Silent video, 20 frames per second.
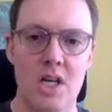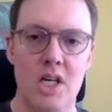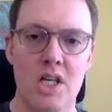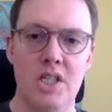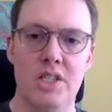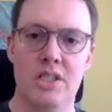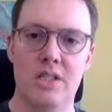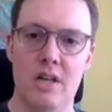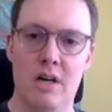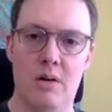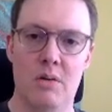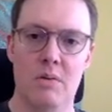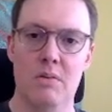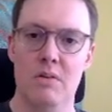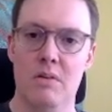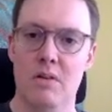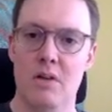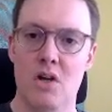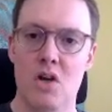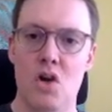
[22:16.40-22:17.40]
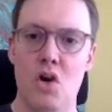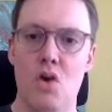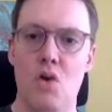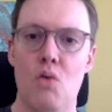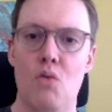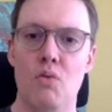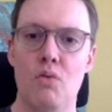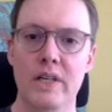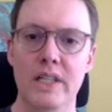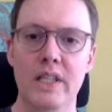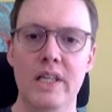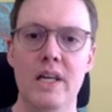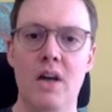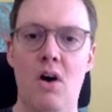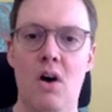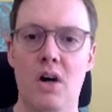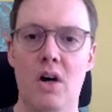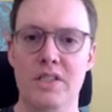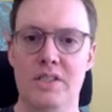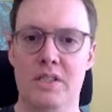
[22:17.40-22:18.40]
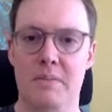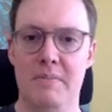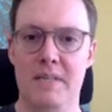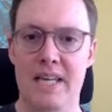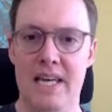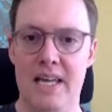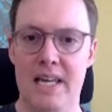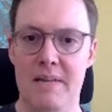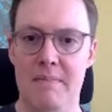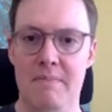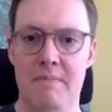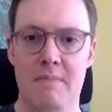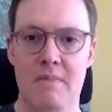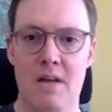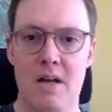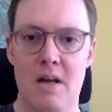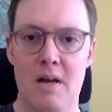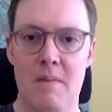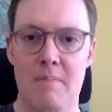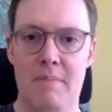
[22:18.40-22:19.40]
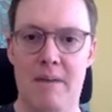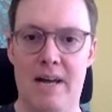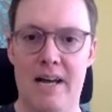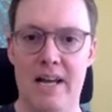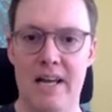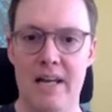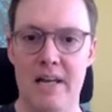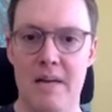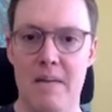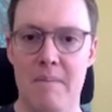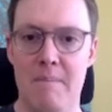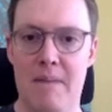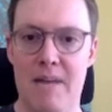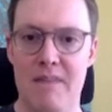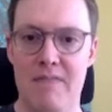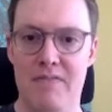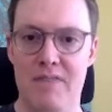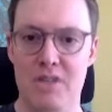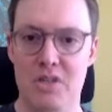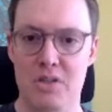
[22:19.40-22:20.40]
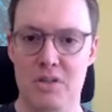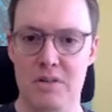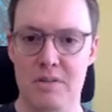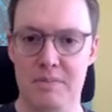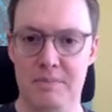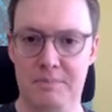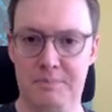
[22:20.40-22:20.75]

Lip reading: So, really awesome game by Fischer.